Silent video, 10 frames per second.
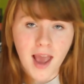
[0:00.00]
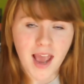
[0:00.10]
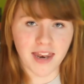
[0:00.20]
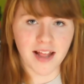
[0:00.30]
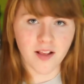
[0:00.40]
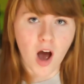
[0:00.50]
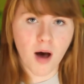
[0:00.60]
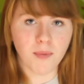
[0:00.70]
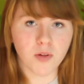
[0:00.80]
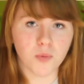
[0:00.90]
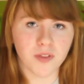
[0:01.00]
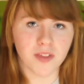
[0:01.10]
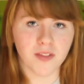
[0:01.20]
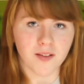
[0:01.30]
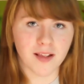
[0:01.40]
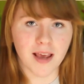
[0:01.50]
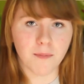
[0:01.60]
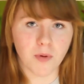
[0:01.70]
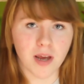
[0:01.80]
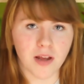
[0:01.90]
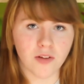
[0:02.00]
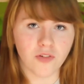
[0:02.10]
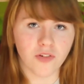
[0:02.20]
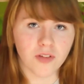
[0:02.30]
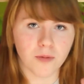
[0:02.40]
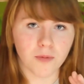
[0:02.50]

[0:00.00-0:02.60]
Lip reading: and that's almost within the same range